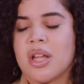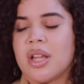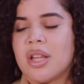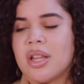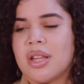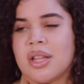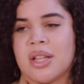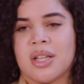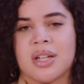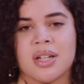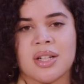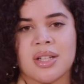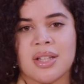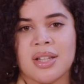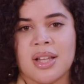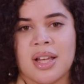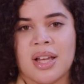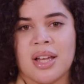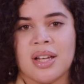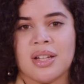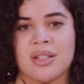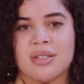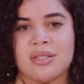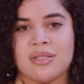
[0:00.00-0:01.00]

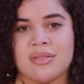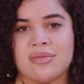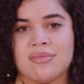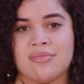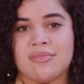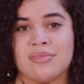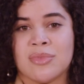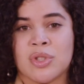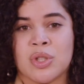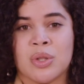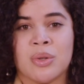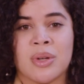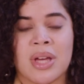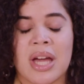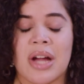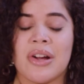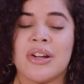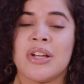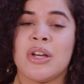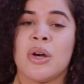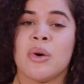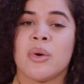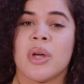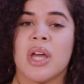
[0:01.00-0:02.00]
literally do
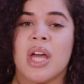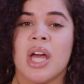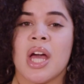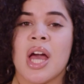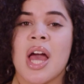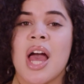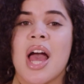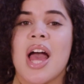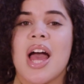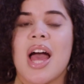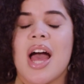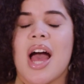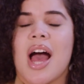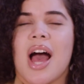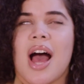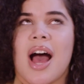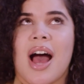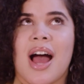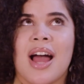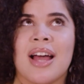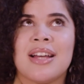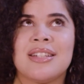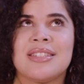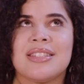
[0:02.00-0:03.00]
karaoke.
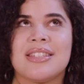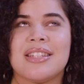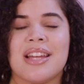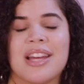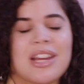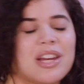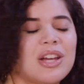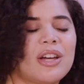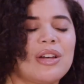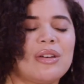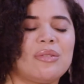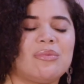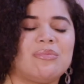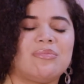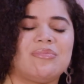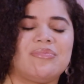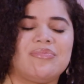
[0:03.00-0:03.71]
I stayed up